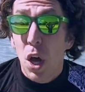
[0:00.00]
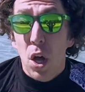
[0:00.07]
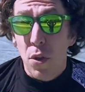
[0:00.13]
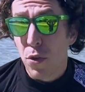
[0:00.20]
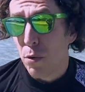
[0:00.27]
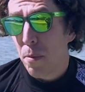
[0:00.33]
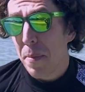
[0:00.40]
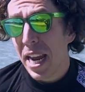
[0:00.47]

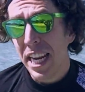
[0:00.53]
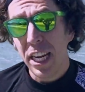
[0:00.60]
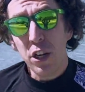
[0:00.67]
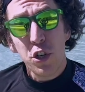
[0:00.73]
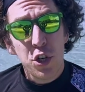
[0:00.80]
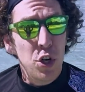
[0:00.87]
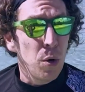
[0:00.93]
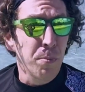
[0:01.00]
The remaining
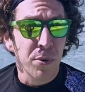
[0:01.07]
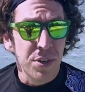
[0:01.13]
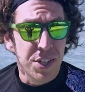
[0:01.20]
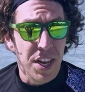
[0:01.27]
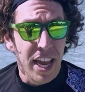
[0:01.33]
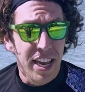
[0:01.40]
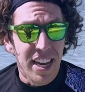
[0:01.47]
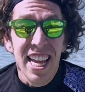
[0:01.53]

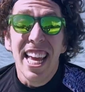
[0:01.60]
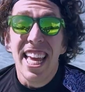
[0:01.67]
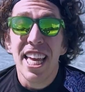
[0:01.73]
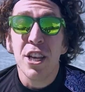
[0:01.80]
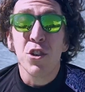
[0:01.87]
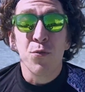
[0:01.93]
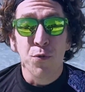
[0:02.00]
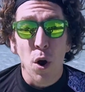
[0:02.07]
2%
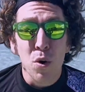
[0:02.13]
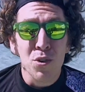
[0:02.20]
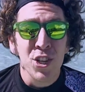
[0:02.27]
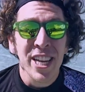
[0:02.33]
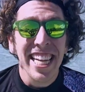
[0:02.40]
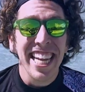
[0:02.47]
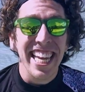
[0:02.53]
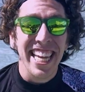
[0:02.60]
is
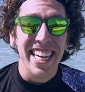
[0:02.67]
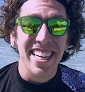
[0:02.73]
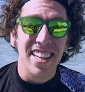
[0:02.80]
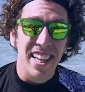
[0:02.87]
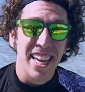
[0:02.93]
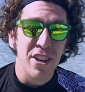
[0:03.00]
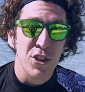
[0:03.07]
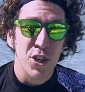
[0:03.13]
frozen in
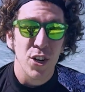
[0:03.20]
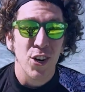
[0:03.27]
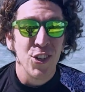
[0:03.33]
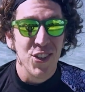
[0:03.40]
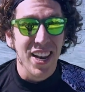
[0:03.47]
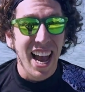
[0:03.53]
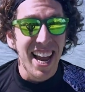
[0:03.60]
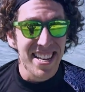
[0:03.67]
glaciers
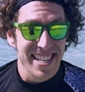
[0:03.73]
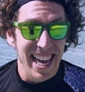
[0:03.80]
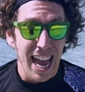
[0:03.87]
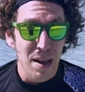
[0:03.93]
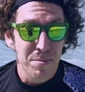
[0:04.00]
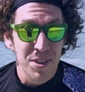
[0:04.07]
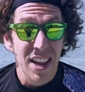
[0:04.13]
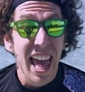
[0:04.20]
and ice
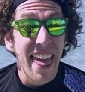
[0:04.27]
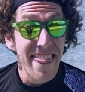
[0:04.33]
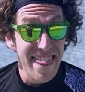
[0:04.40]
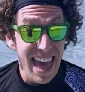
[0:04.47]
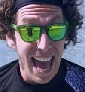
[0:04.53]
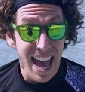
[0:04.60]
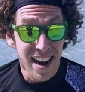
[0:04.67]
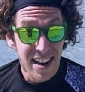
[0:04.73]
caps, and
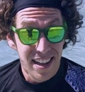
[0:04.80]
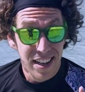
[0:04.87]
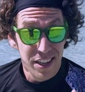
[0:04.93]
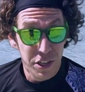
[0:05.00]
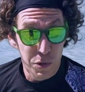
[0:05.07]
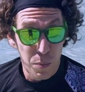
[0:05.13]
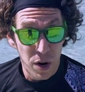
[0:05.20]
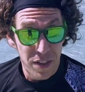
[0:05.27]
that
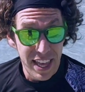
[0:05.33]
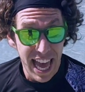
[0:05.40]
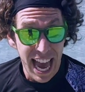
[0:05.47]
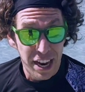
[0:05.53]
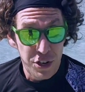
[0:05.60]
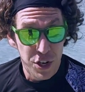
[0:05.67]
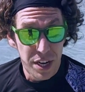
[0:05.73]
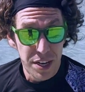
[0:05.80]
is where the action